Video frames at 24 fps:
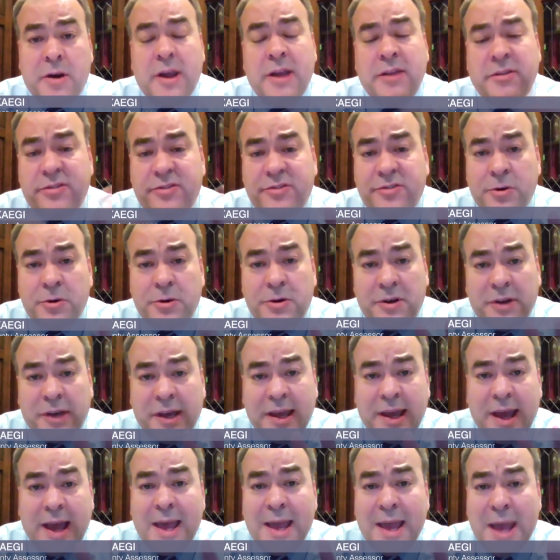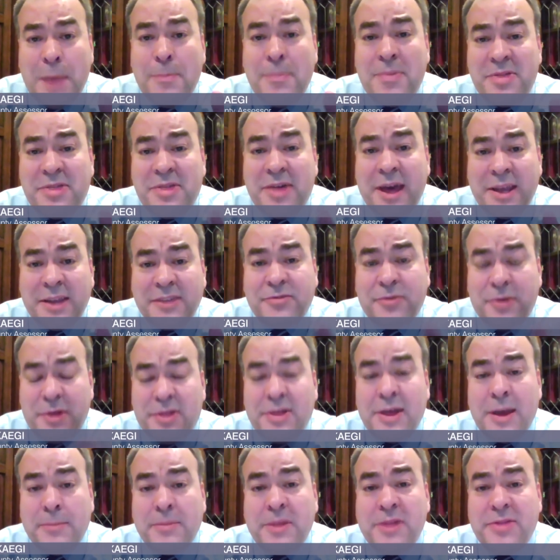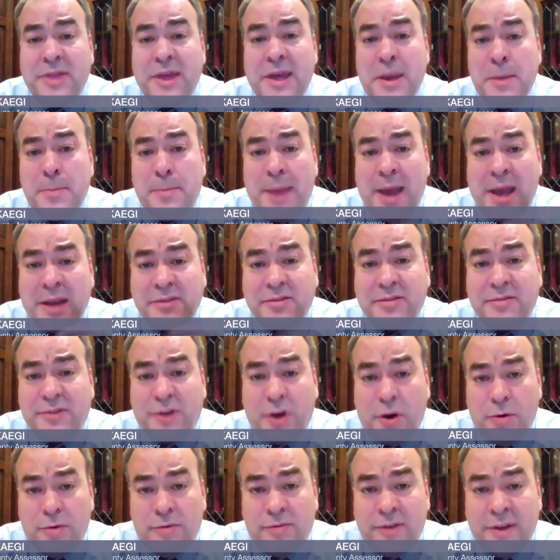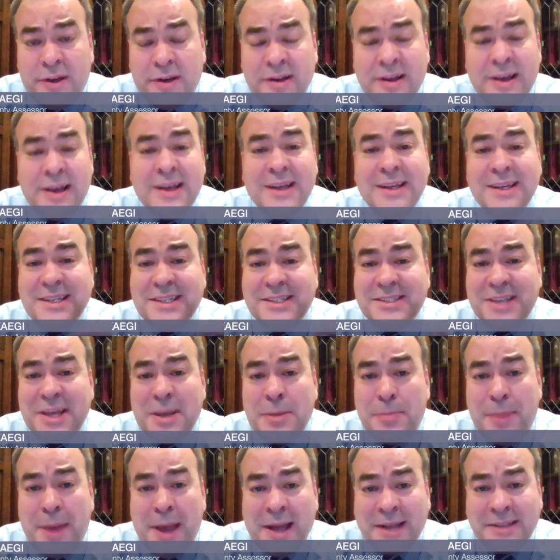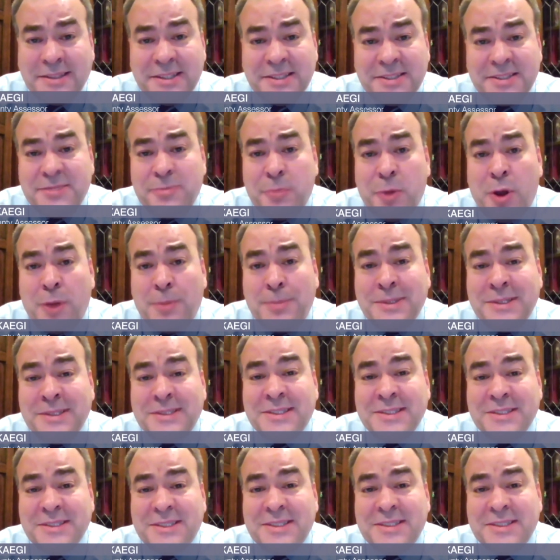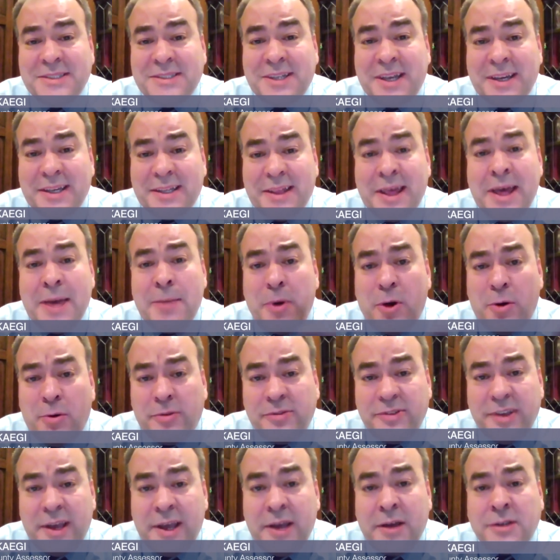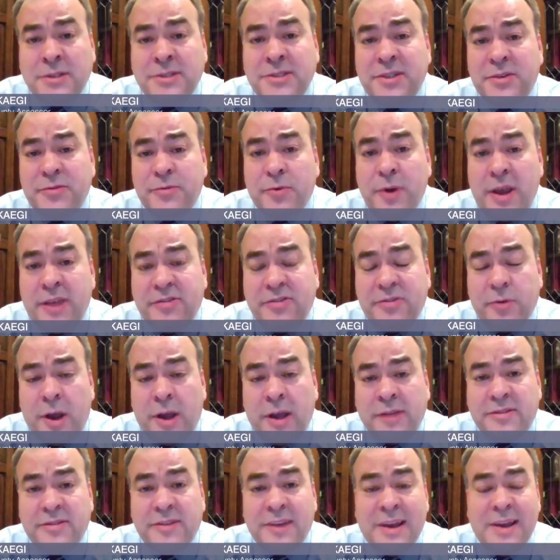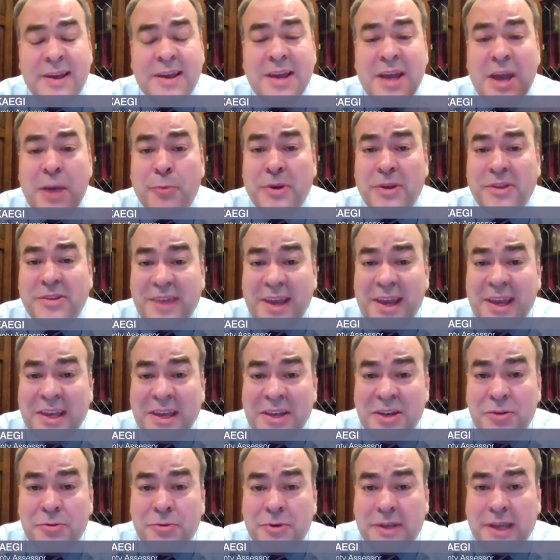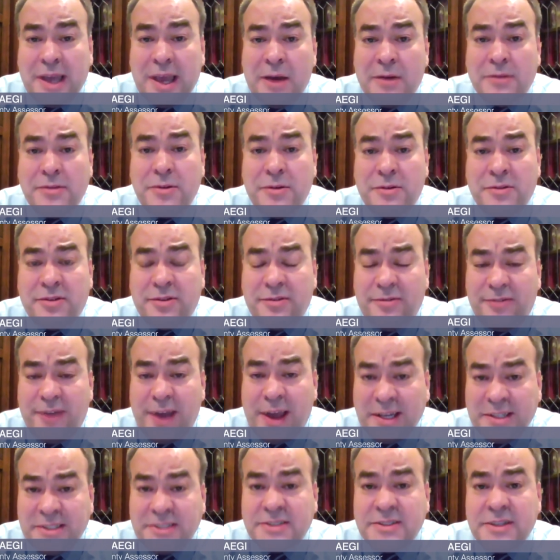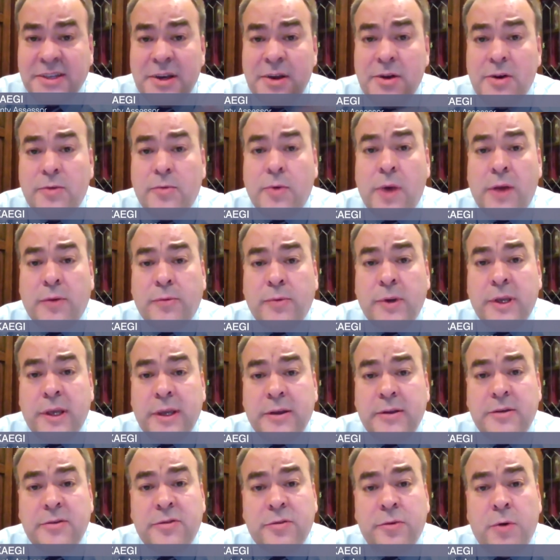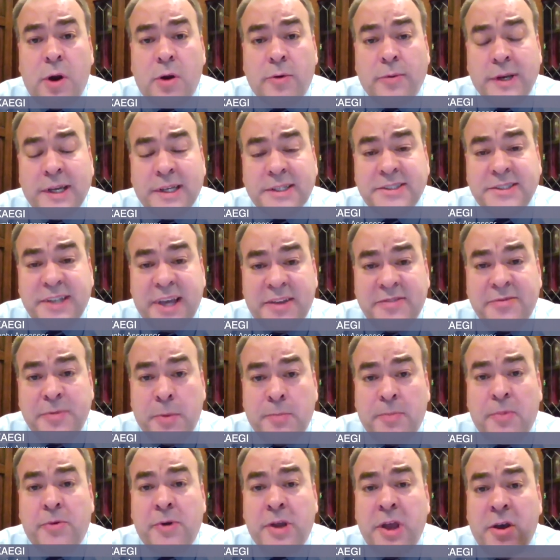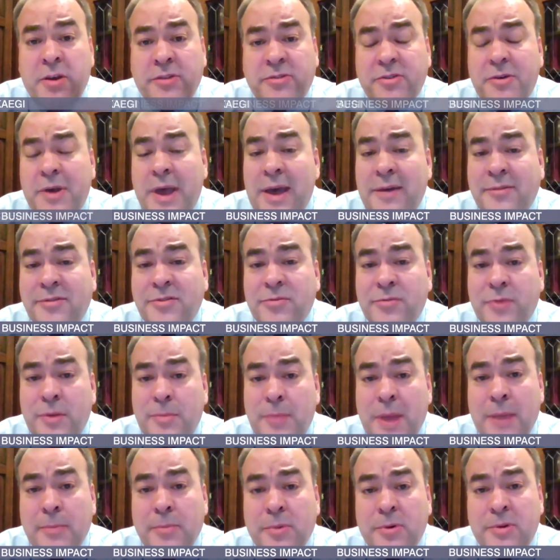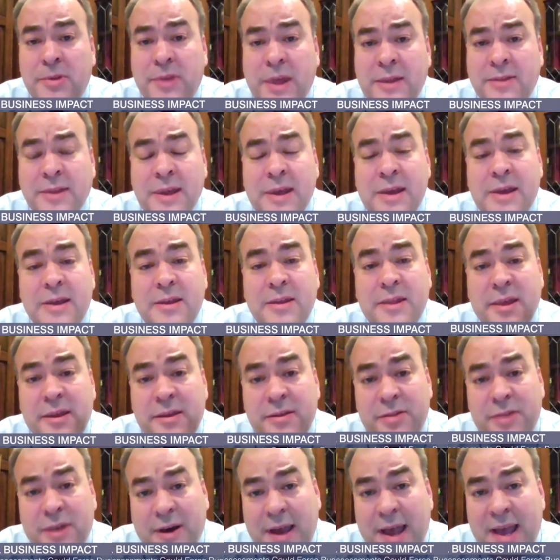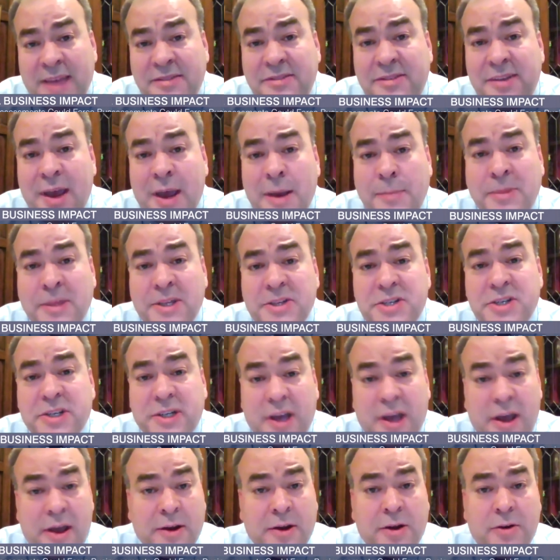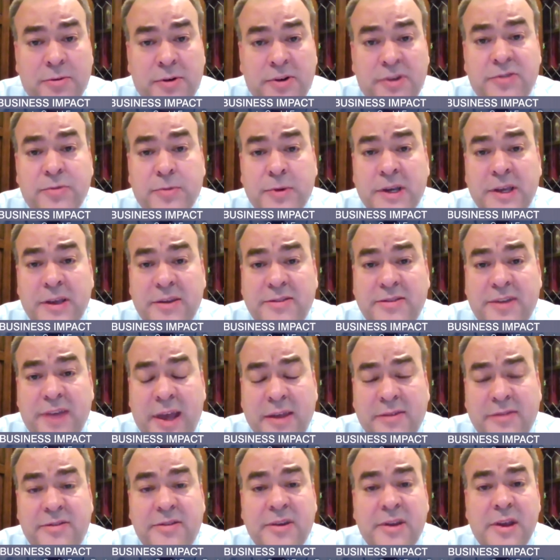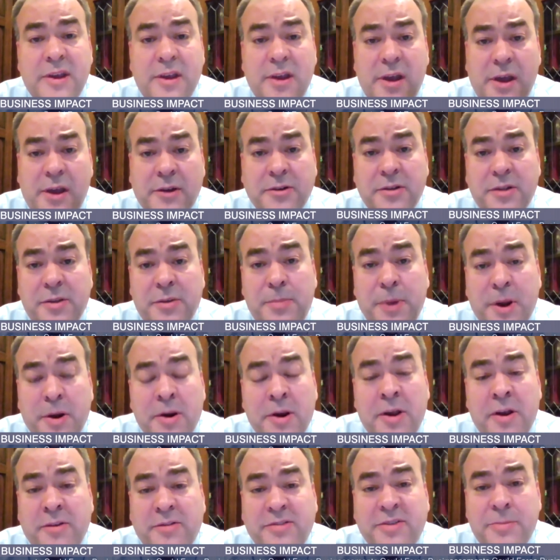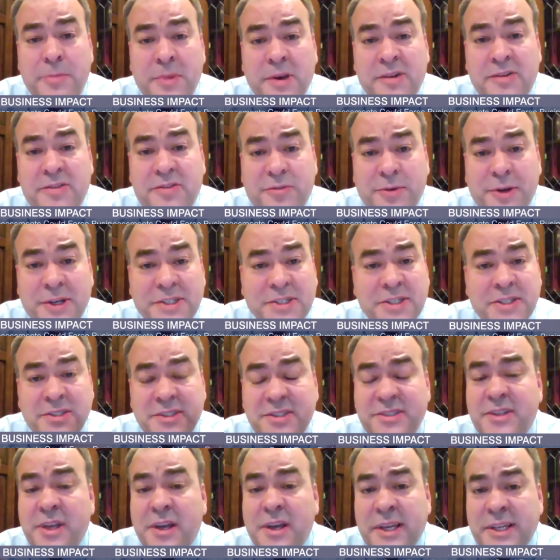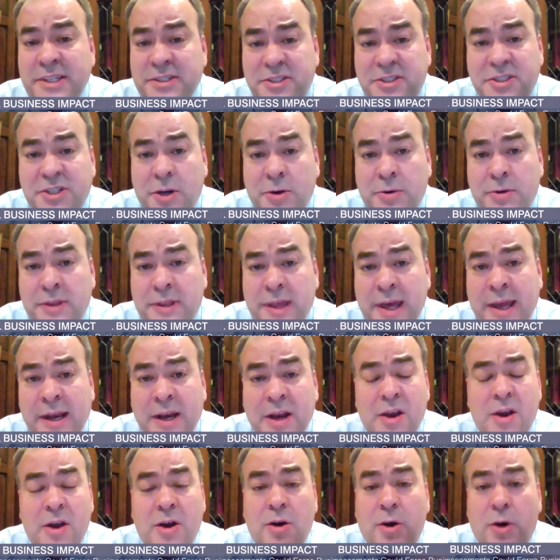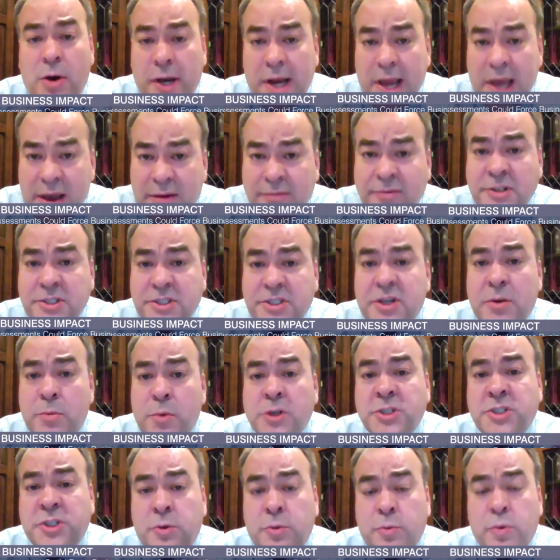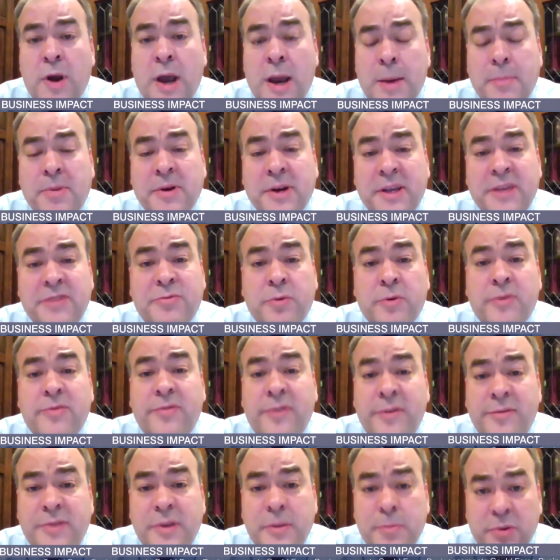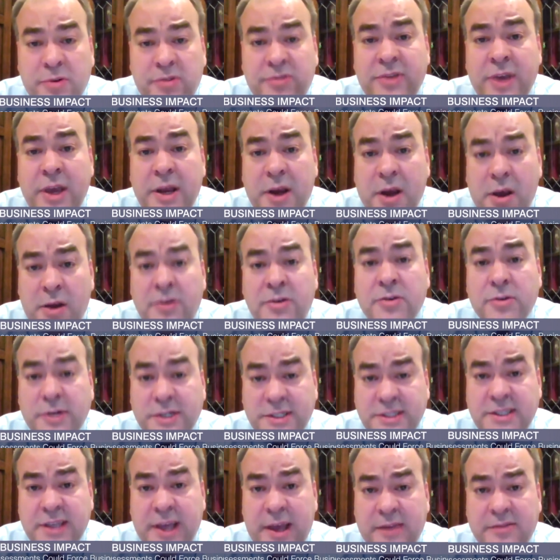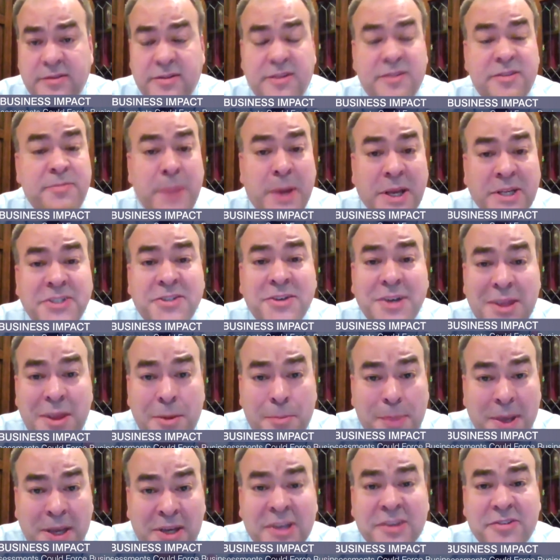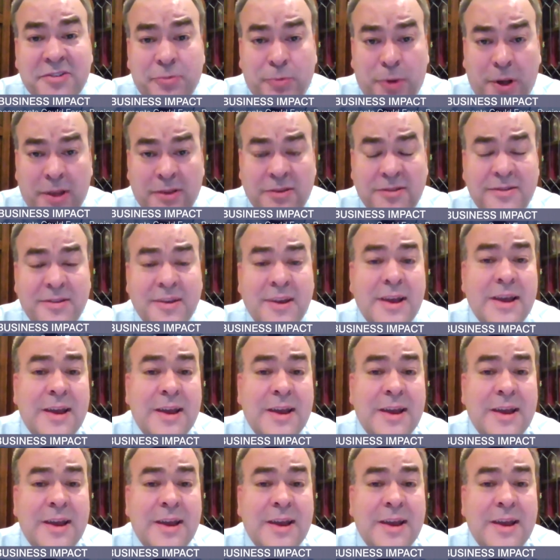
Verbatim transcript: And certainly I empathize with them that the impact of COVID has impacted small businesses like them, hotels and restaurants. And we take into account those effects when we do our reassessment. But we also have to remember that the last time that Chicago was reassessed under the Barrios administration, studies showed that on average, commercial properties were 50% underassessed, especially the biggest ones.